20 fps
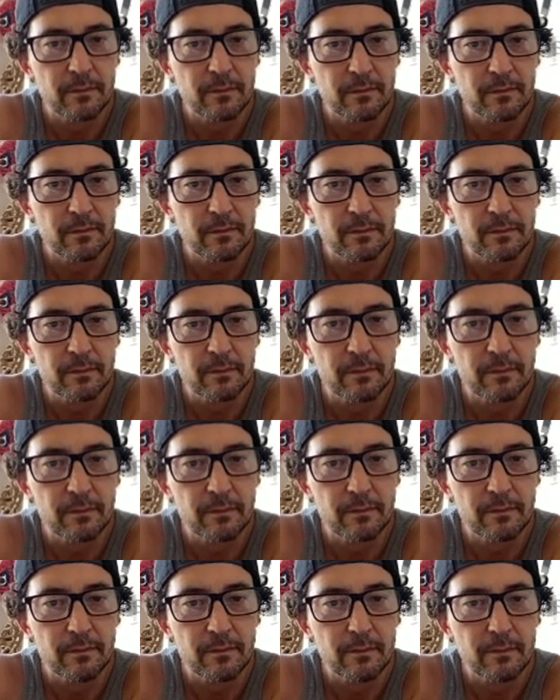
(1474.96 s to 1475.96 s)

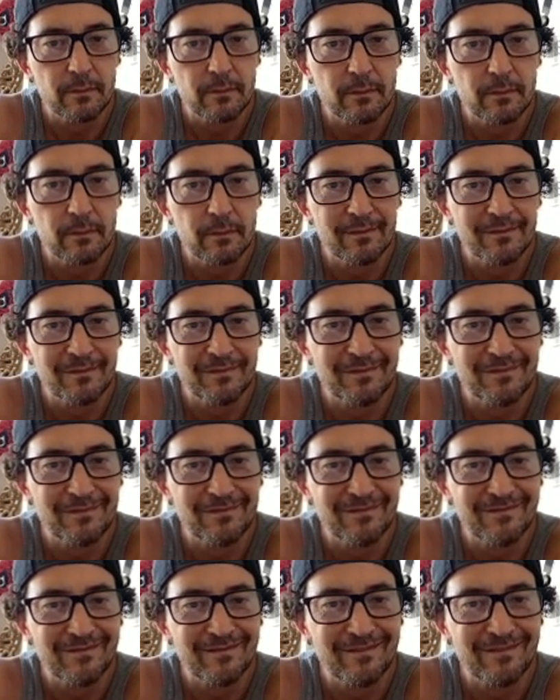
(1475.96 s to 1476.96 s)

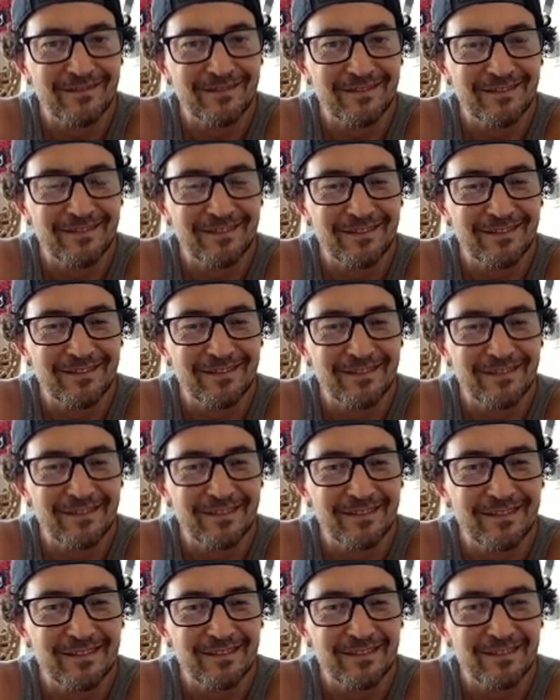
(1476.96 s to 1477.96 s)

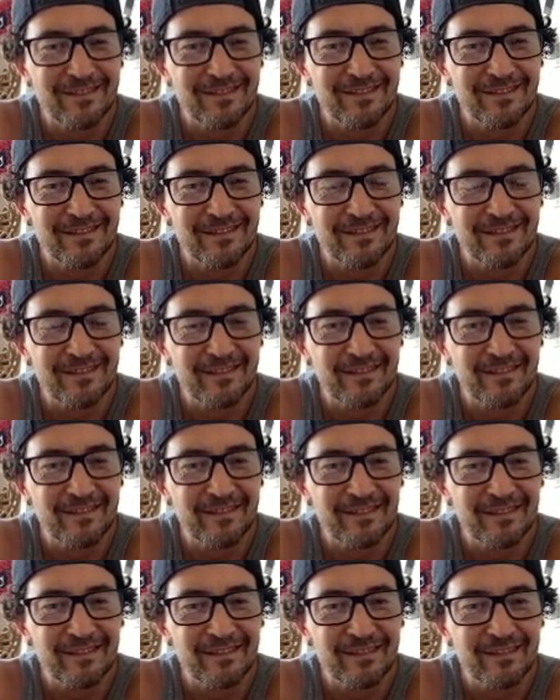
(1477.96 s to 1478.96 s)

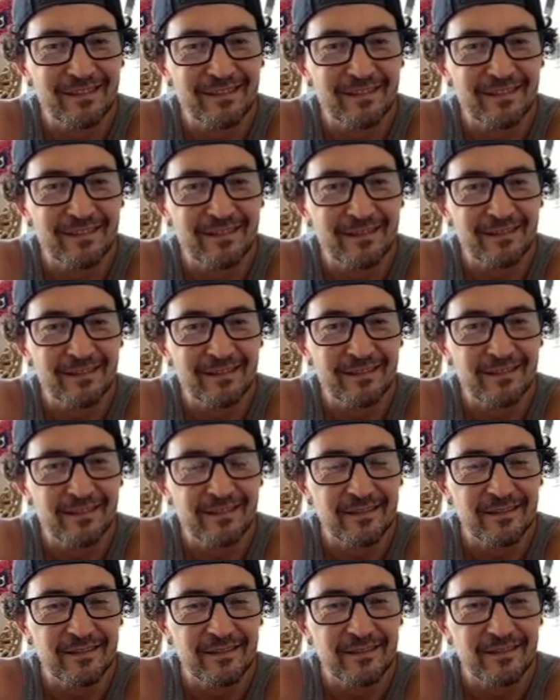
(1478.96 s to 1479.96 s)

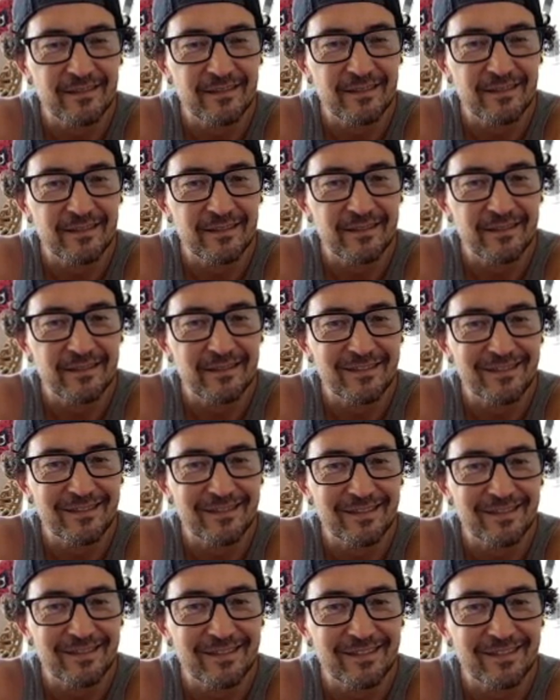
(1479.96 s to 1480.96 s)

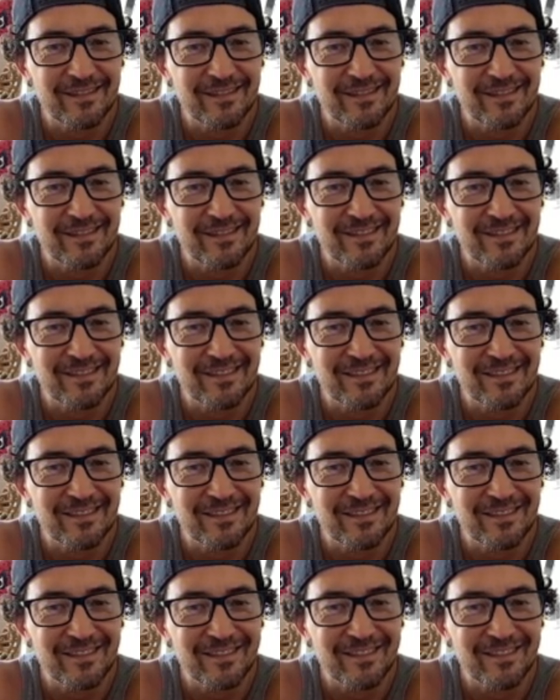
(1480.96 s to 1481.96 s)
(silent)